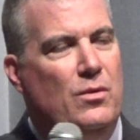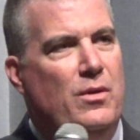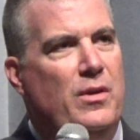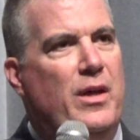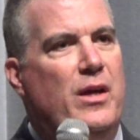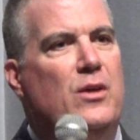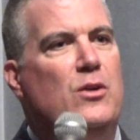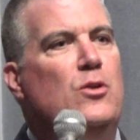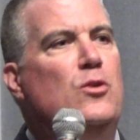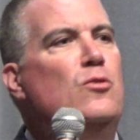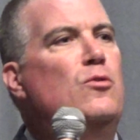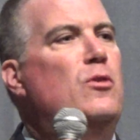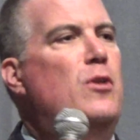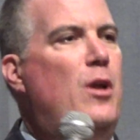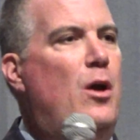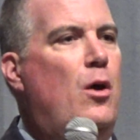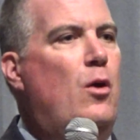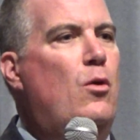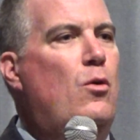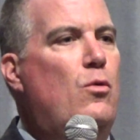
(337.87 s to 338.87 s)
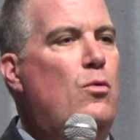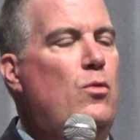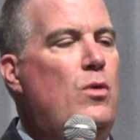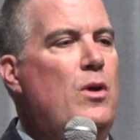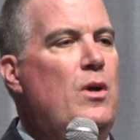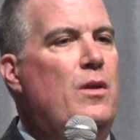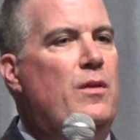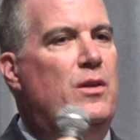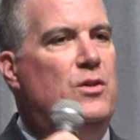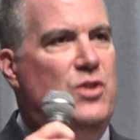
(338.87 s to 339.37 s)
that you know
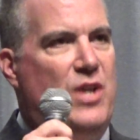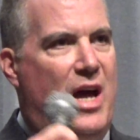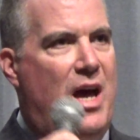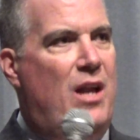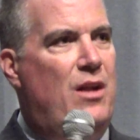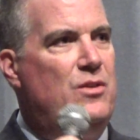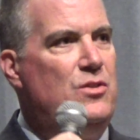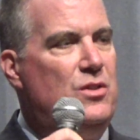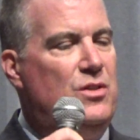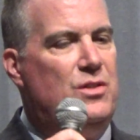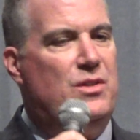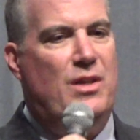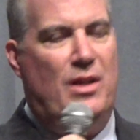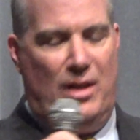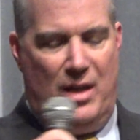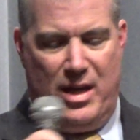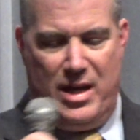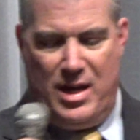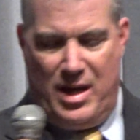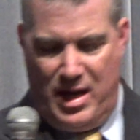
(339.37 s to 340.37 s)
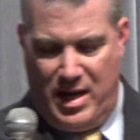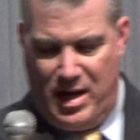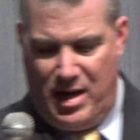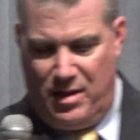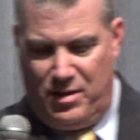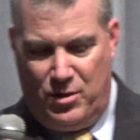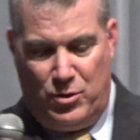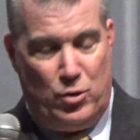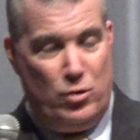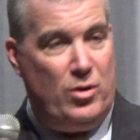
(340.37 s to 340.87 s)
the challenges that lay
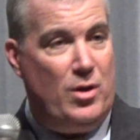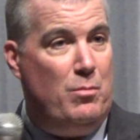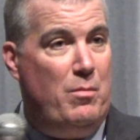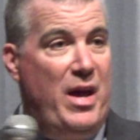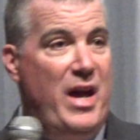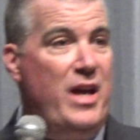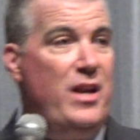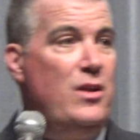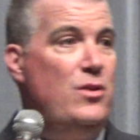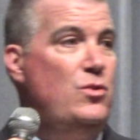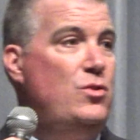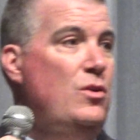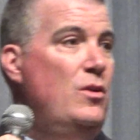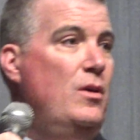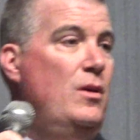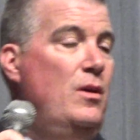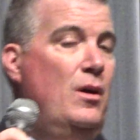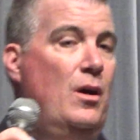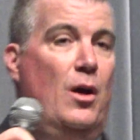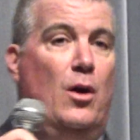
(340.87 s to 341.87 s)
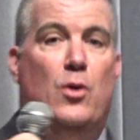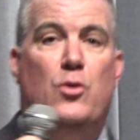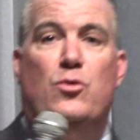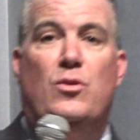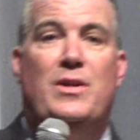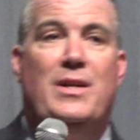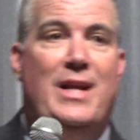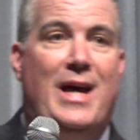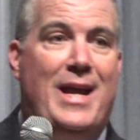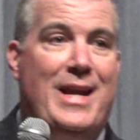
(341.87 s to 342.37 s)
ahead, that you can manage a
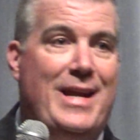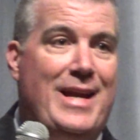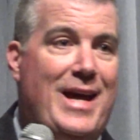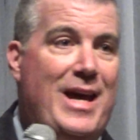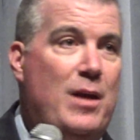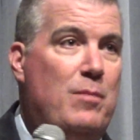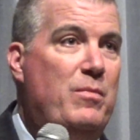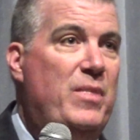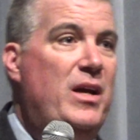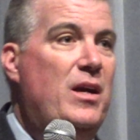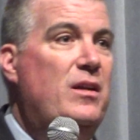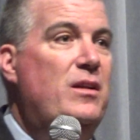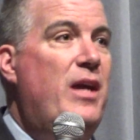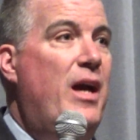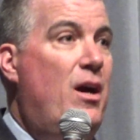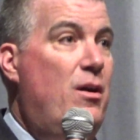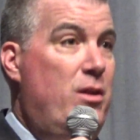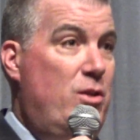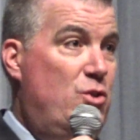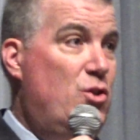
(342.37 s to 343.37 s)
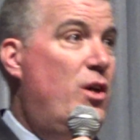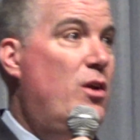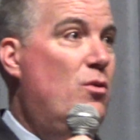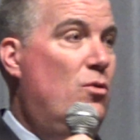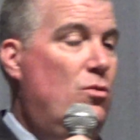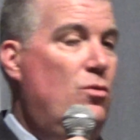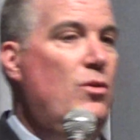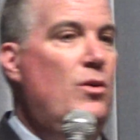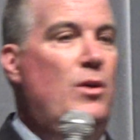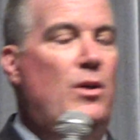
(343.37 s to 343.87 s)
199-bed county jail,
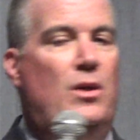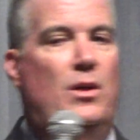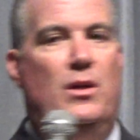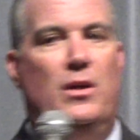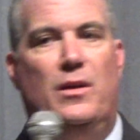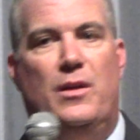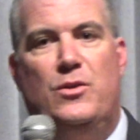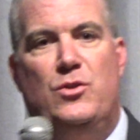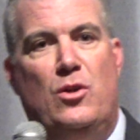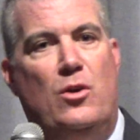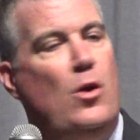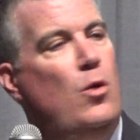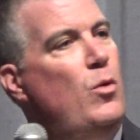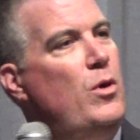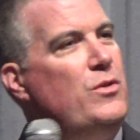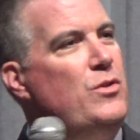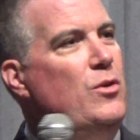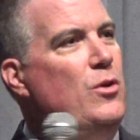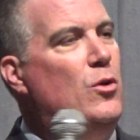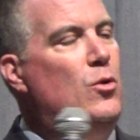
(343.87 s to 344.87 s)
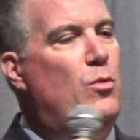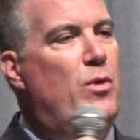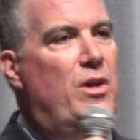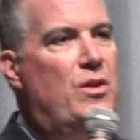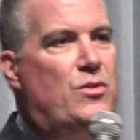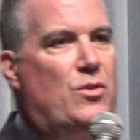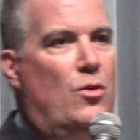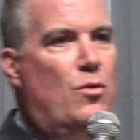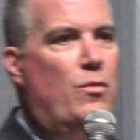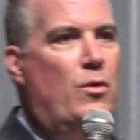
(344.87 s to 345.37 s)
that you know what to do when
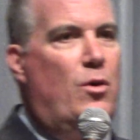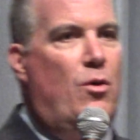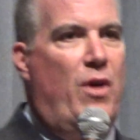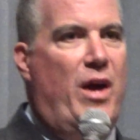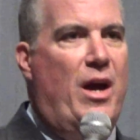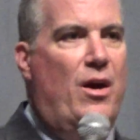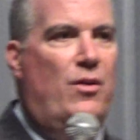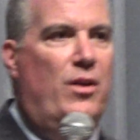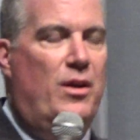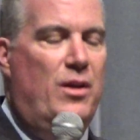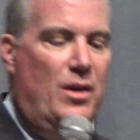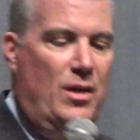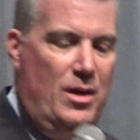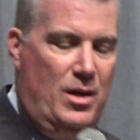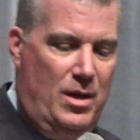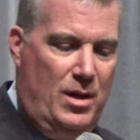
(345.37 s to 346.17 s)
it's overcrowded.